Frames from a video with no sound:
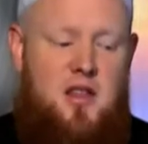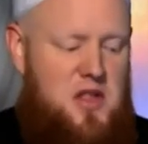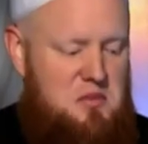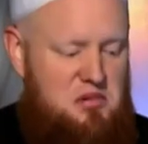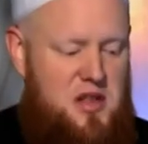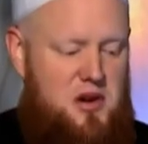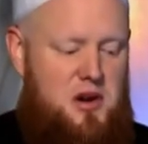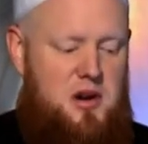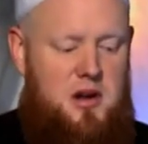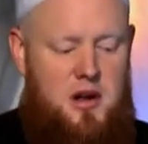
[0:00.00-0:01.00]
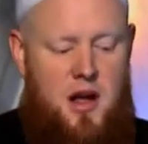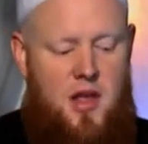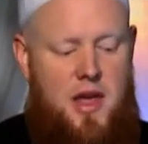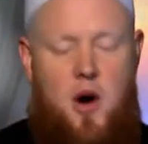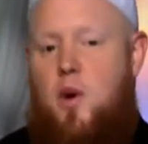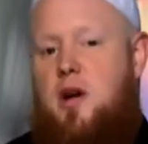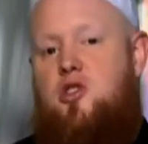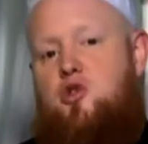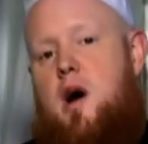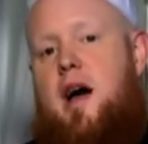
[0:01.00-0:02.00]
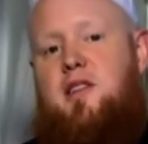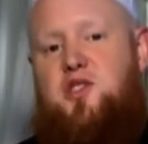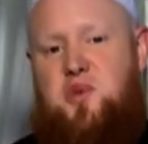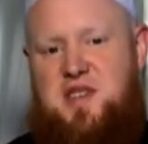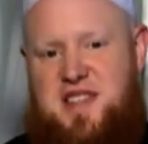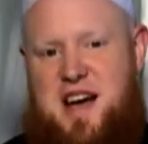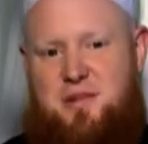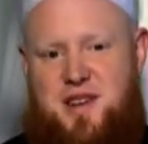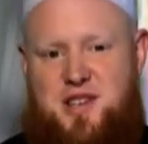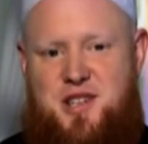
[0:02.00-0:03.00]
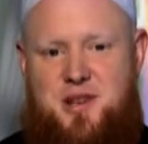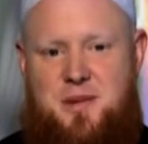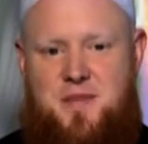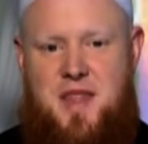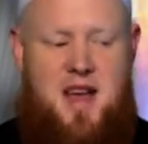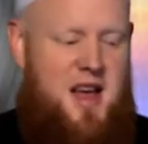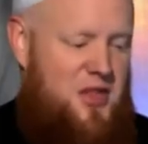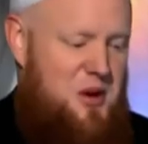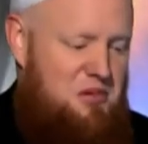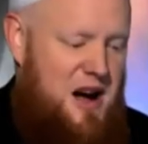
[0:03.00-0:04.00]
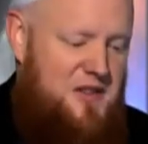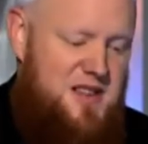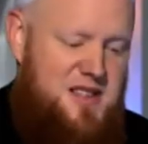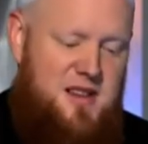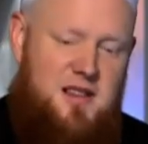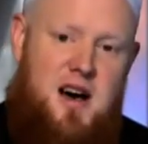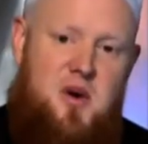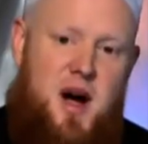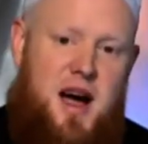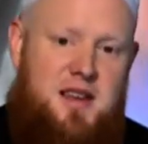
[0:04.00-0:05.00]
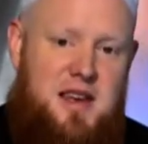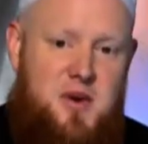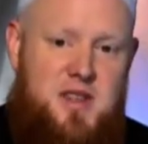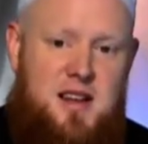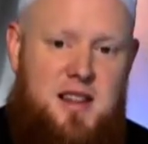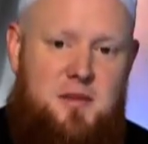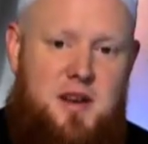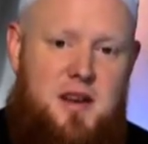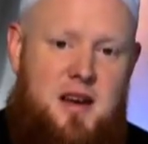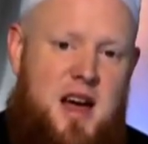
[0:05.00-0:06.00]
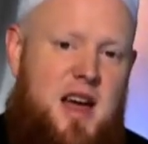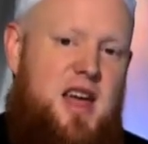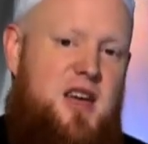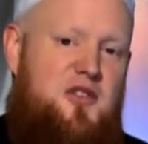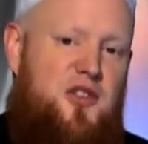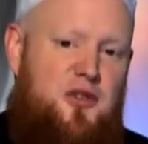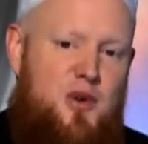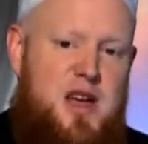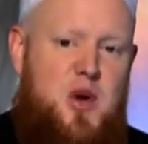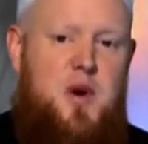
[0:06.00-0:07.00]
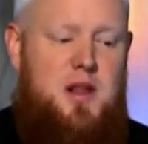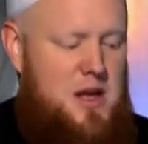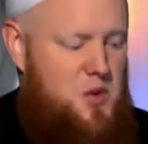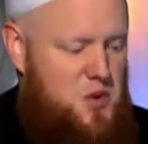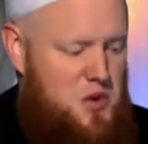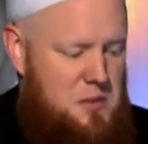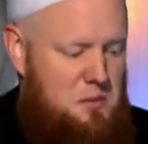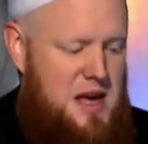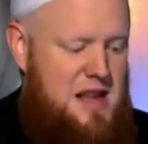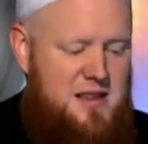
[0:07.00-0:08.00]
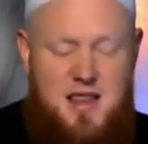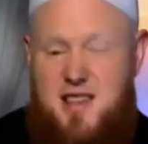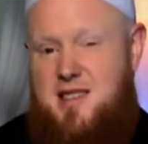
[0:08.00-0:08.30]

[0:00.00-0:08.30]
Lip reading: the brotherhood that we are trying to establish. The Prophet sallallahu alaihi wasallam, he frequently would repeat these